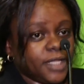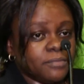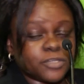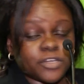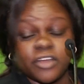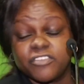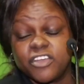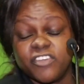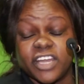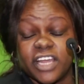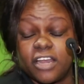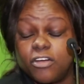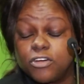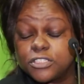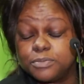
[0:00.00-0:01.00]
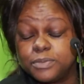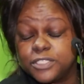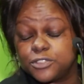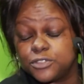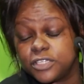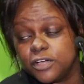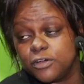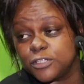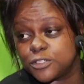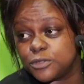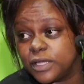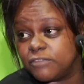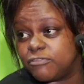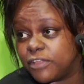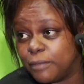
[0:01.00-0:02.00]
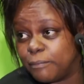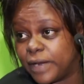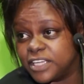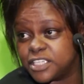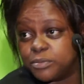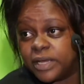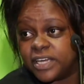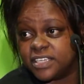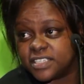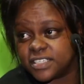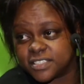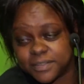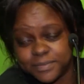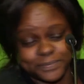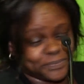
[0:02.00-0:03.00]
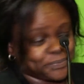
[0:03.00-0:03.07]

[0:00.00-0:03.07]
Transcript: Sorry, I've given a long speech today also for the branch managers.